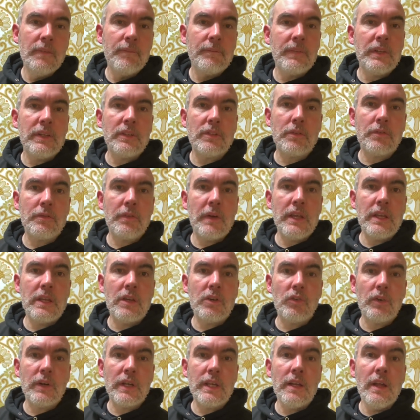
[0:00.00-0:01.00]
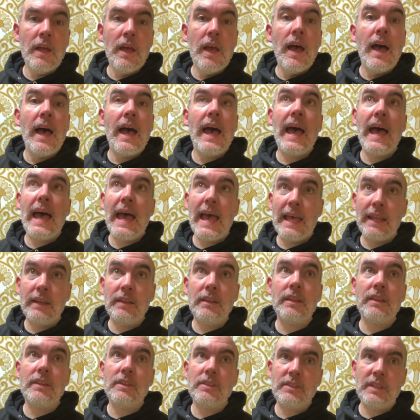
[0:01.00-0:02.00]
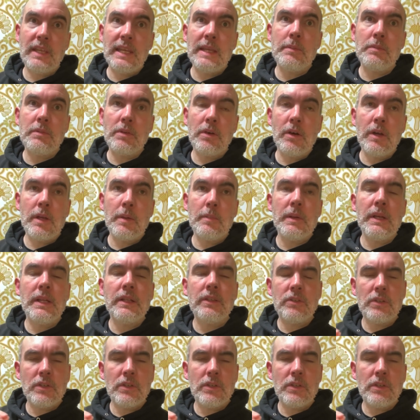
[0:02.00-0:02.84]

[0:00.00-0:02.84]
is a fakery and at the same time it's